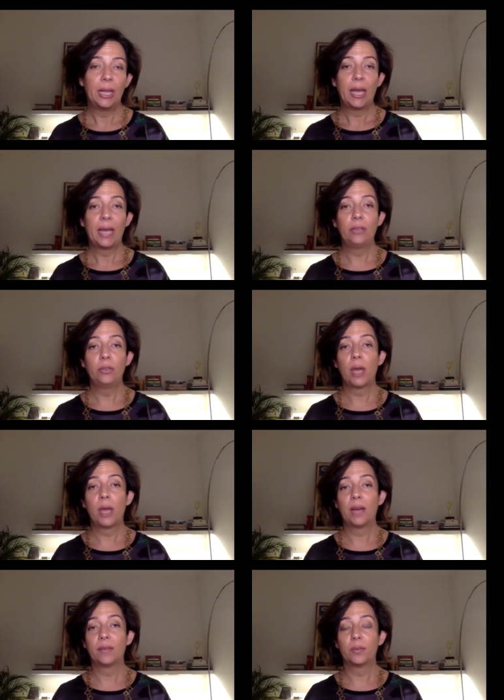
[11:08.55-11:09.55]
and you
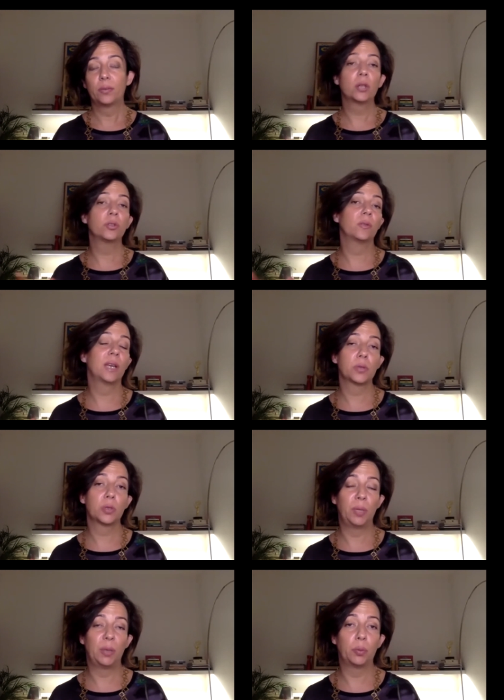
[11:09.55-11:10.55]
have
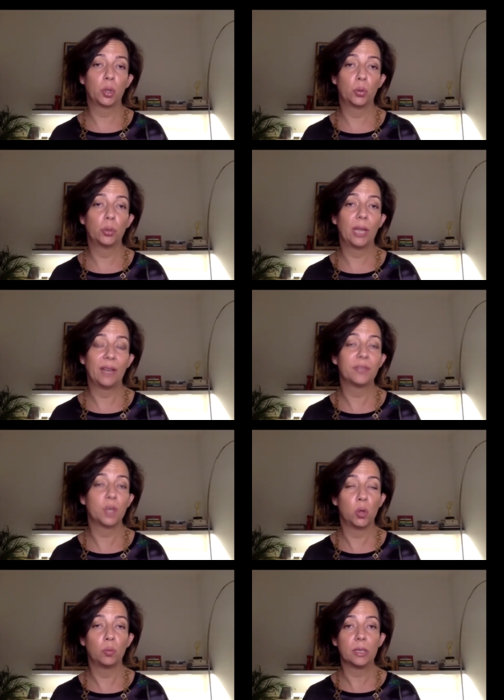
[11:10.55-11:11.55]
300,000 people who were left
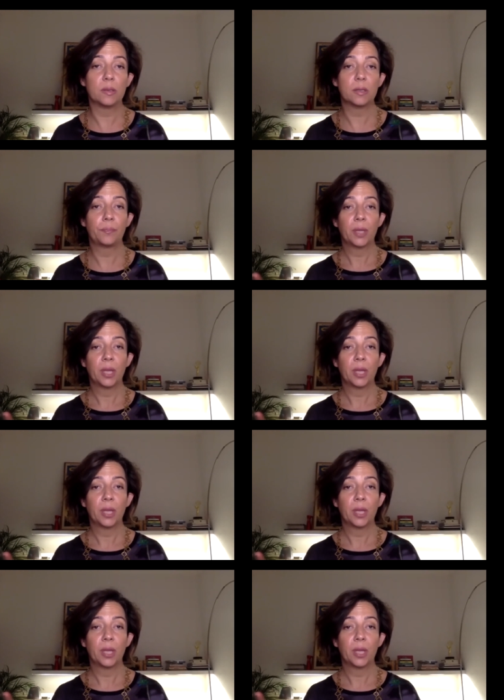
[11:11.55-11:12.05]
homeless.